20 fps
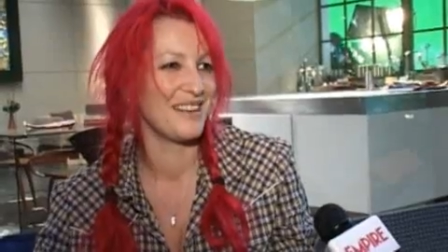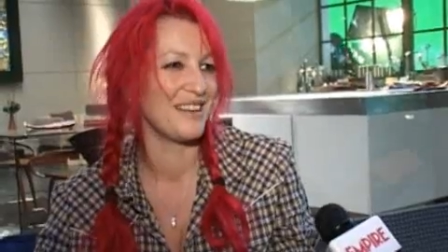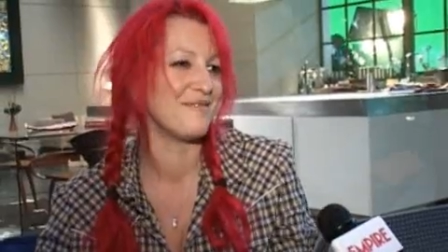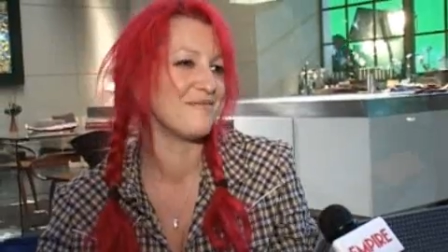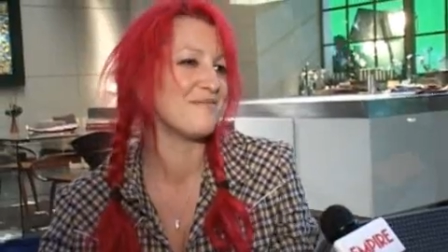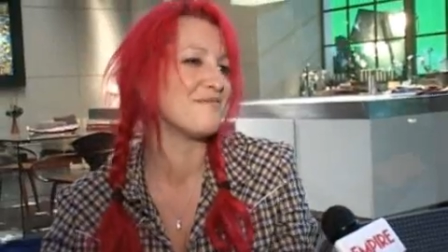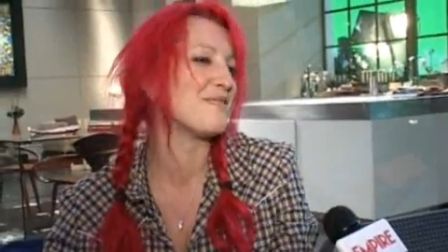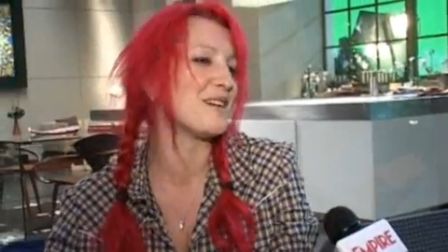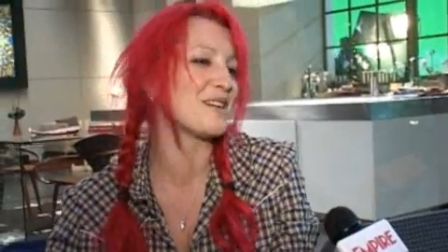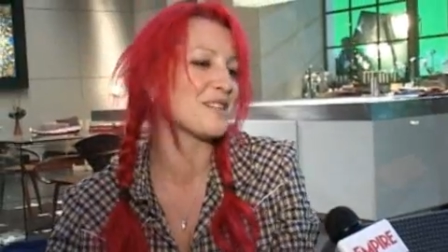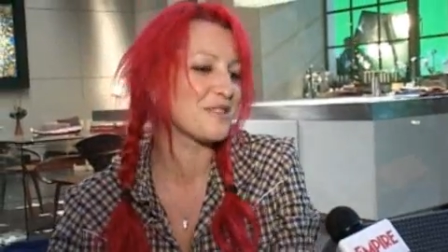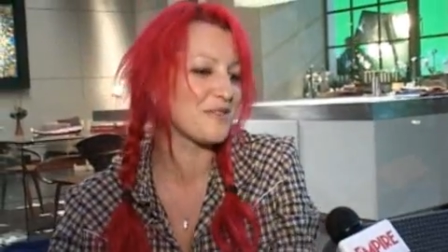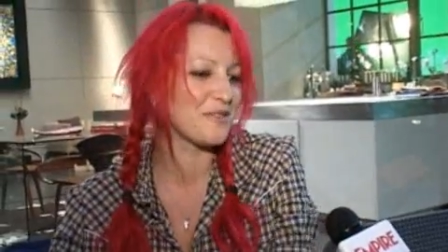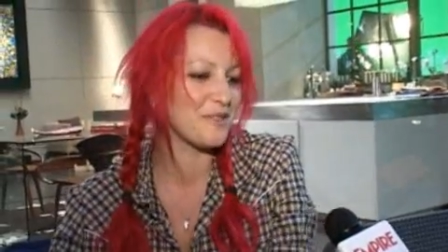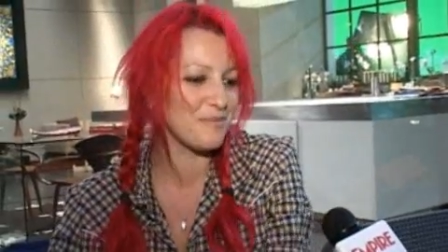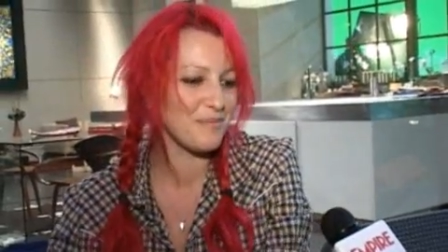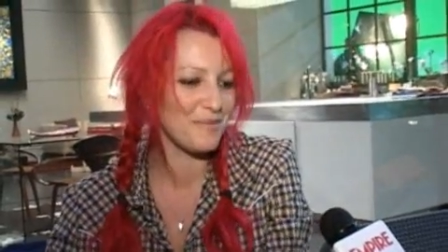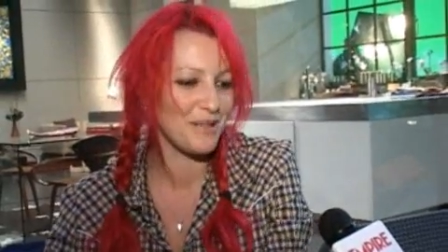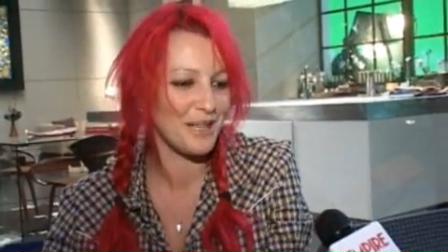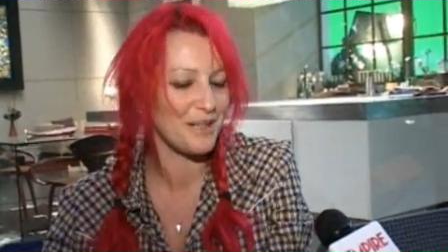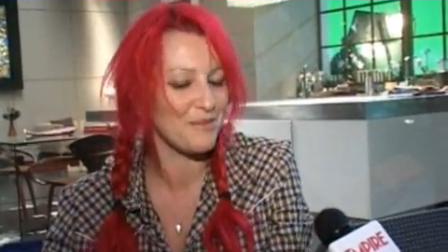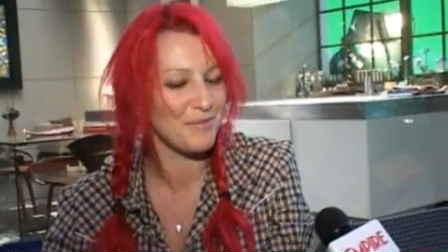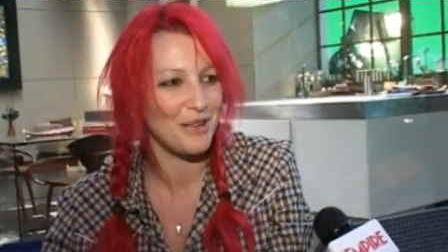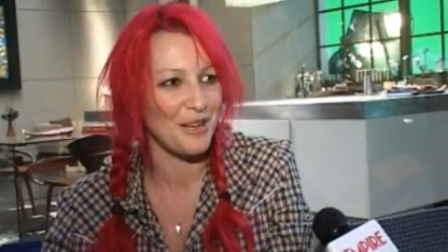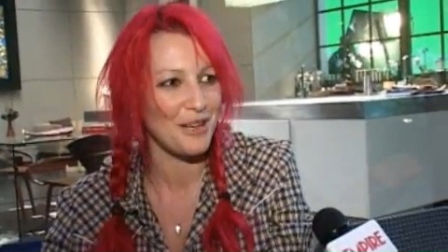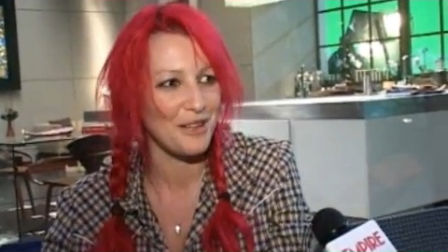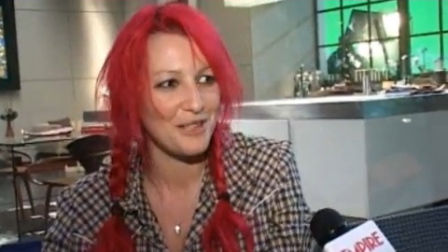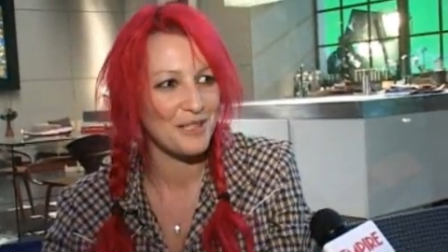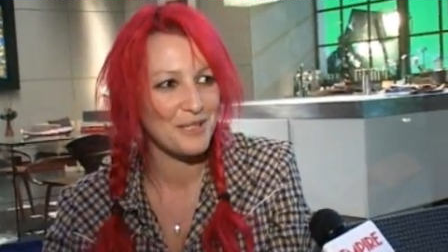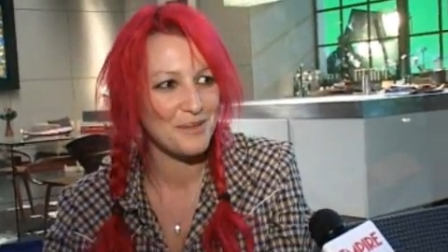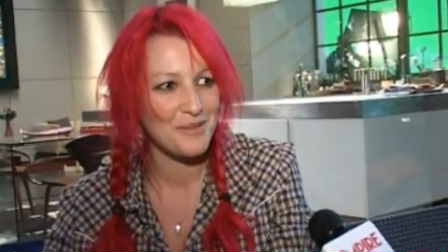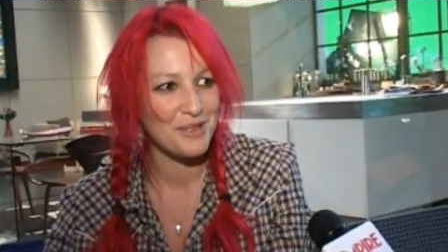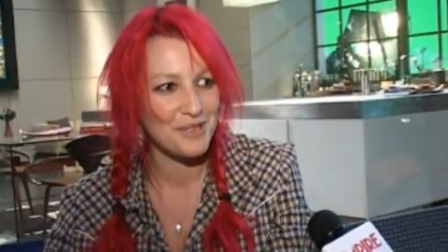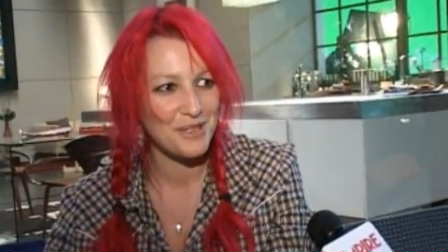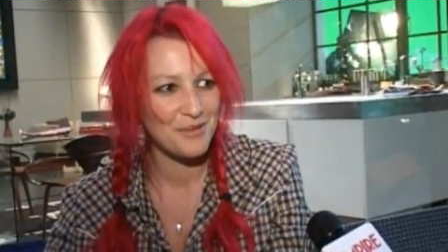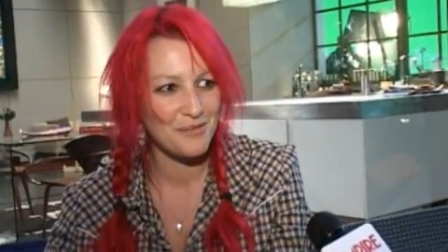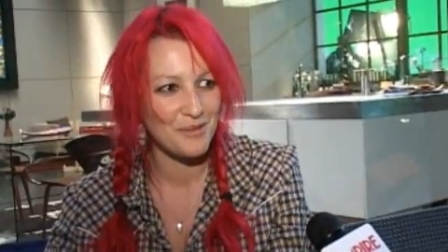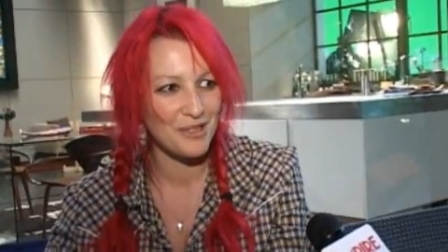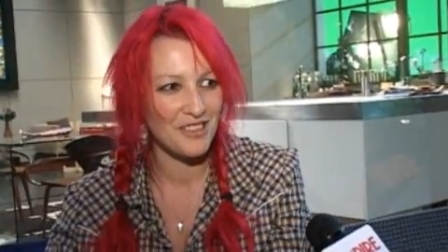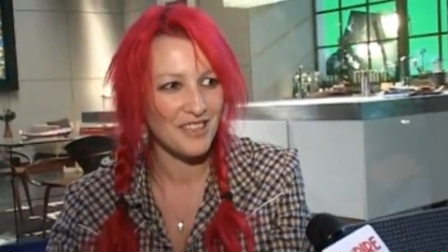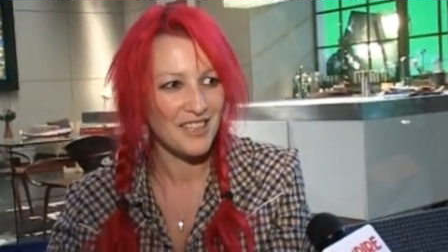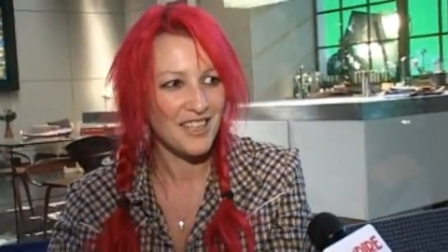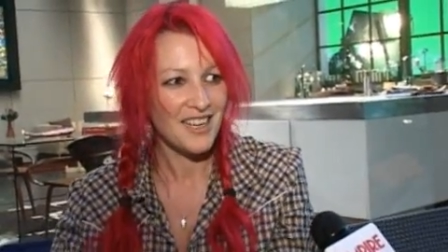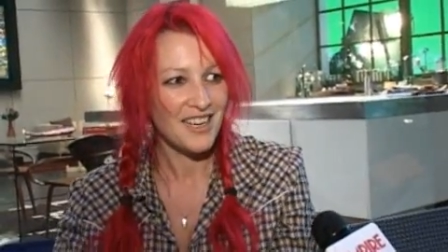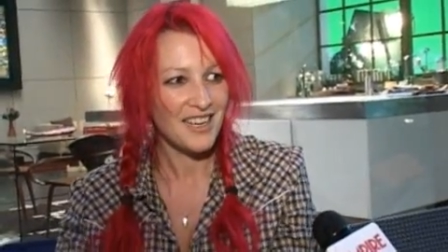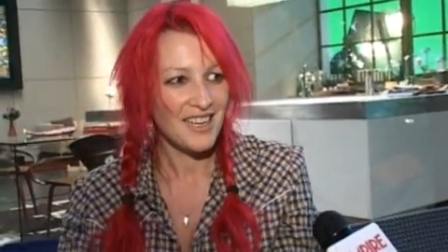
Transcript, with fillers: and much of a bloodbath as possible.